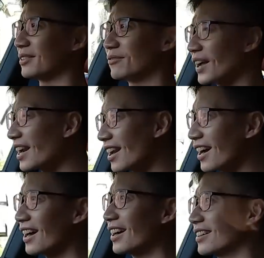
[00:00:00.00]
the
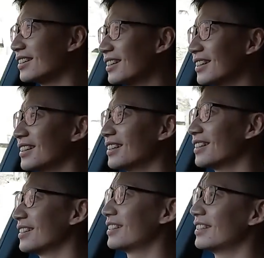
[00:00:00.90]
Vela,
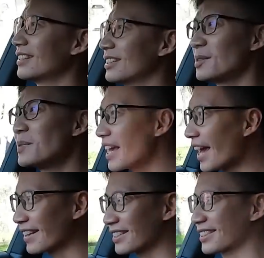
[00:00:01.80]
the
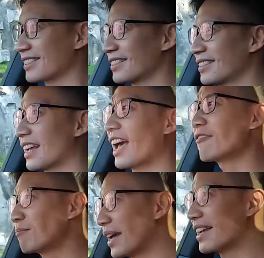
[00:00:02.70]
DBX, the
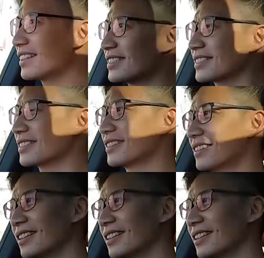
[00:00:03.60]
F-Pace.